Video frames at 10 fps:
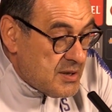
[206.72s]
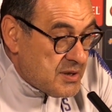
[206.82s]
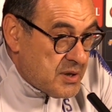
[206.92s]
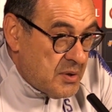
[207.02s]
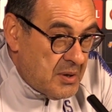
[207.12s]

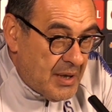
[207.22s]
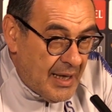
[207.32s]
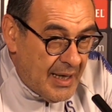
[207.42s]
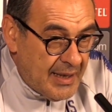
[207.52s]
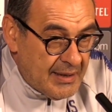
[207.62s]
So
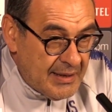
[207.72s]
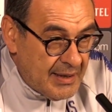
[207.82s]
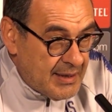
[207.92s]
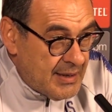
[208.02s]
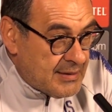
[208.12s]
I
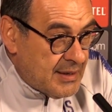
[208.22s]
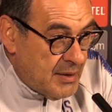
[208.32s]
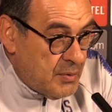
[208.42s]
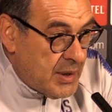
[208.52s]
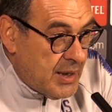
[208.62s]
think that
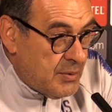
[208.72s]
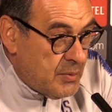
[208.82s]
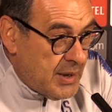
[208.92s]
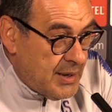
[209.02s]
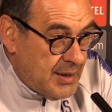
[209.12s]
uh, we
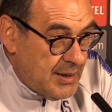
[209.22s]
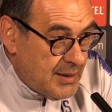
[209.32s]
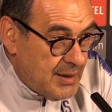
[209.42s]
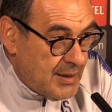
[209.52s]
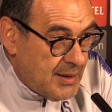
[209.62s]

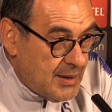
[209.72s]
we